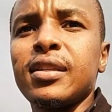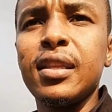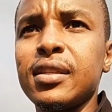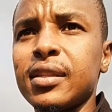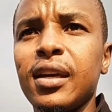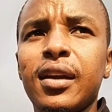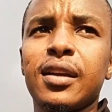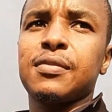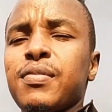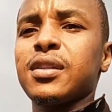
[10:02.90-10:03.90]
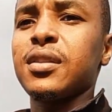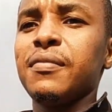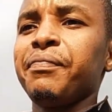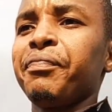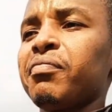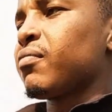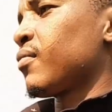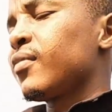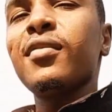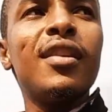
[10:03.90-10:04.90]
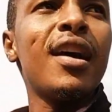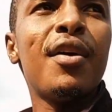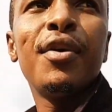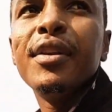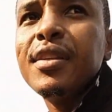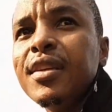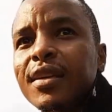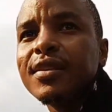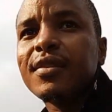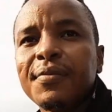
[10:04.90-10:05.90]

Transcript: these areas but now it's just